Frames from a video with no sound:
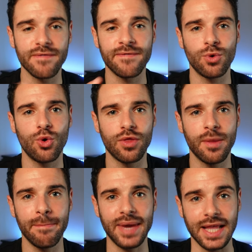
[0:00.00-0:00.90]
for the
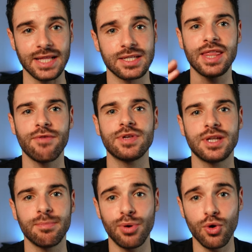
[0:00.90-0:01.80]
meet. There is an
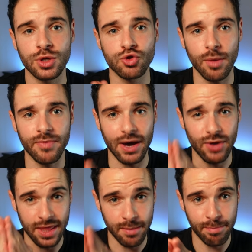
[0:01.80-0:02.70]
important drop down at the